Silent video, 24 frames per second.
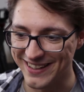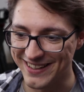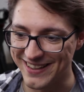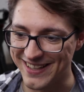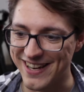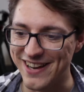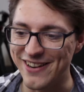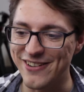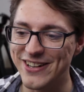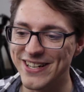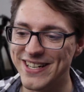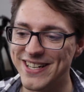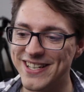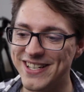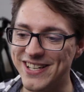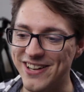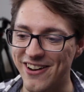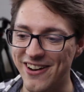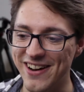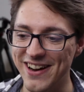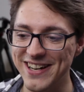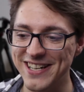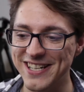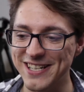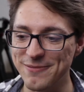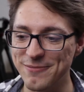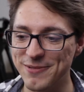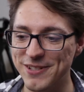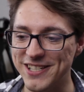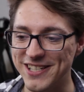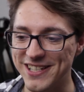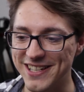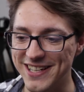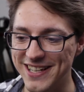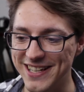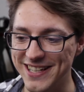There is
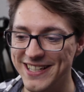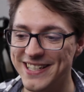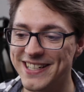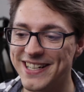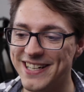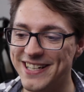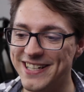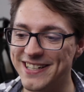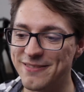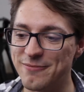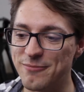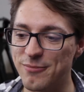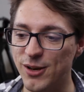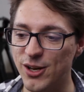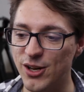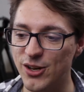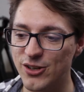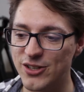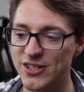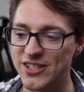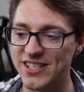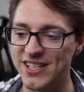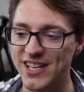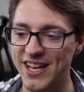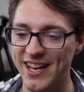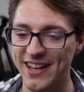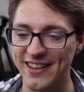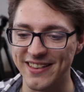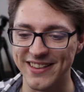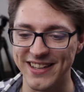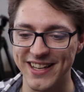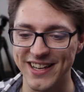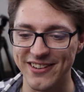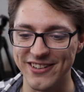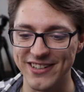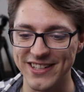items lying in blocks
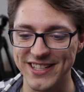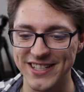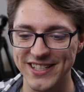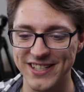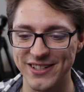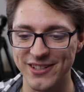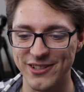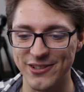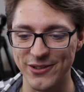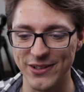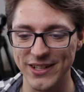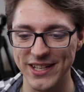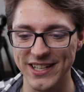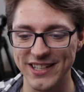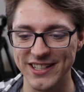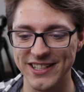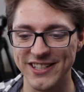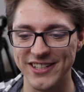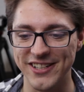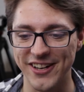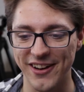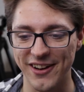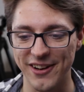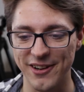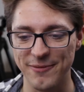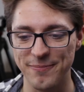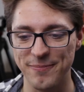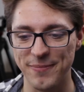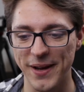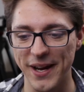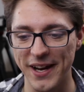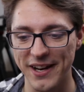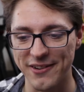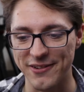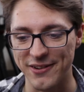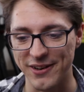and there is green tile
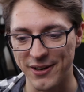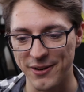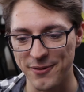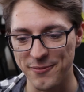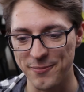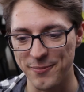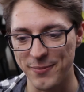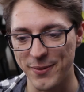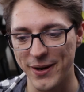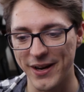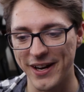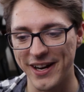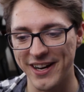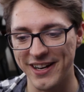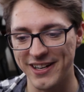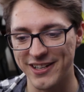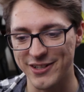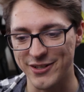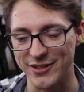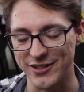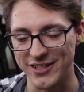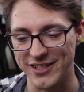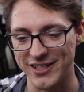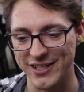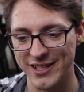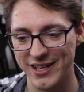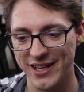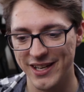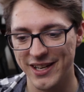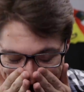background by entrance.